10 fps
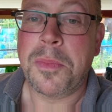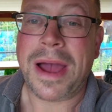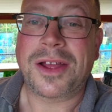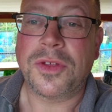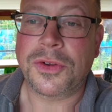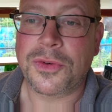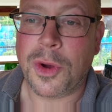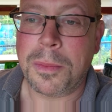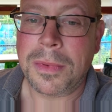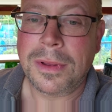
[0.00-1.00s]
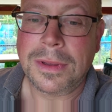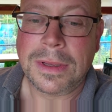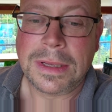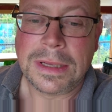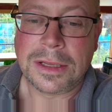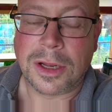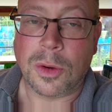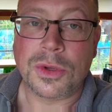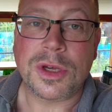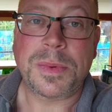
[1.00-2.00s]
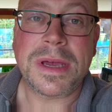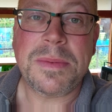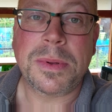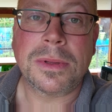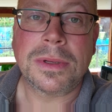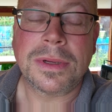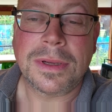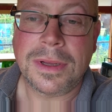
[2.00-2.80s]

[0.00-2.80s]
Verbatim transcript: Pag the Drum. Loads of people.